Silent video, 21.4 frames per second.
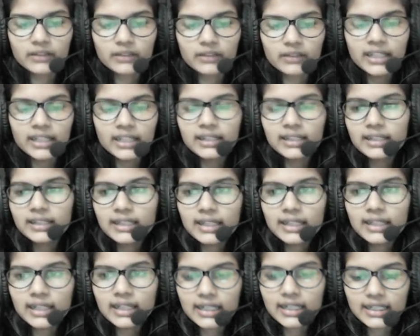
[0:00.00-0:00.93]
Okay,
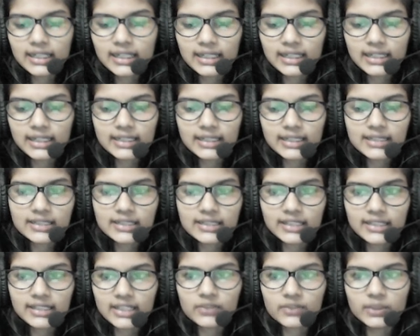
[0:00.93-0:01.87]
and
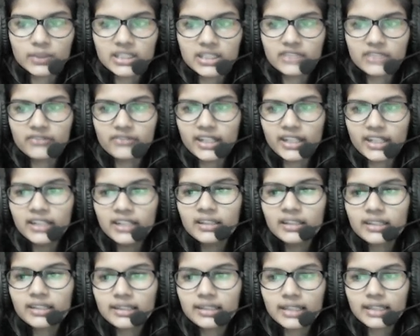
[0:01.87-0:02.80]
yeah, 20. Fine.
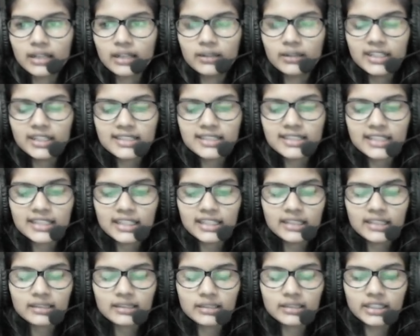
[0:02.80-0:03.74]
Now let's
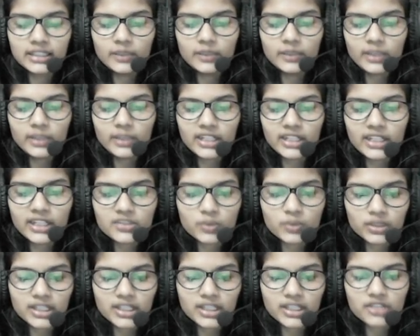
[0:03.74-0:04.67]
say even I just
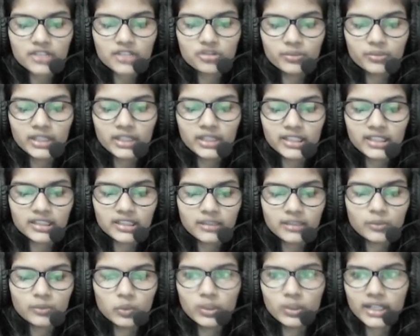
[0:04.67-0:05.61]
want that to be in
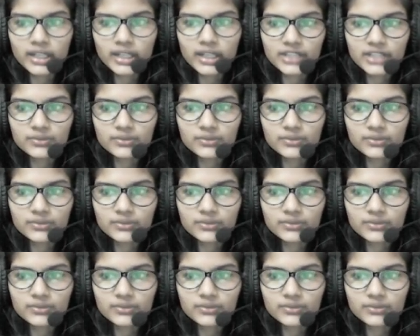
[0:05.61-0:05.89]
the bold